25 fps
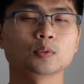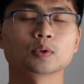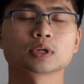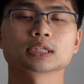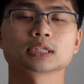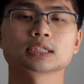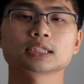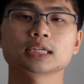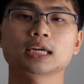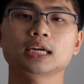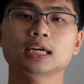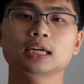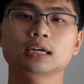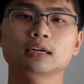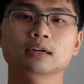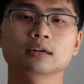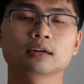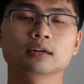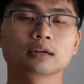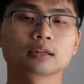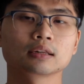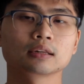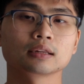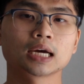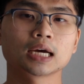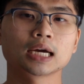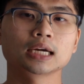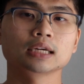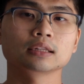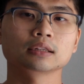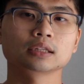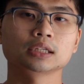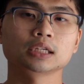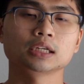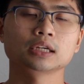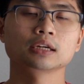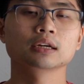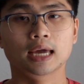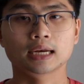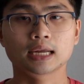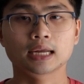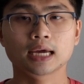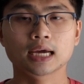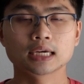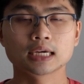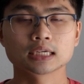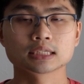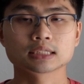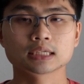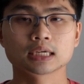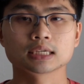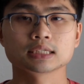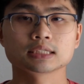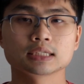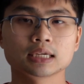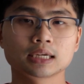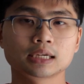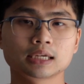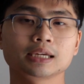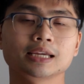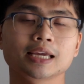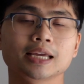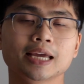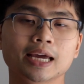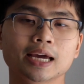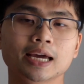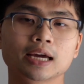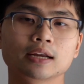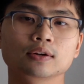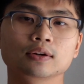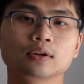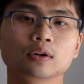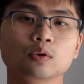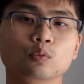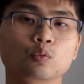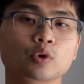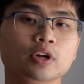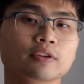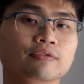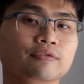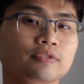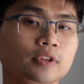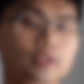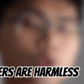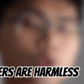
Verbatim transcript: you want to take lightly. And as I said again, with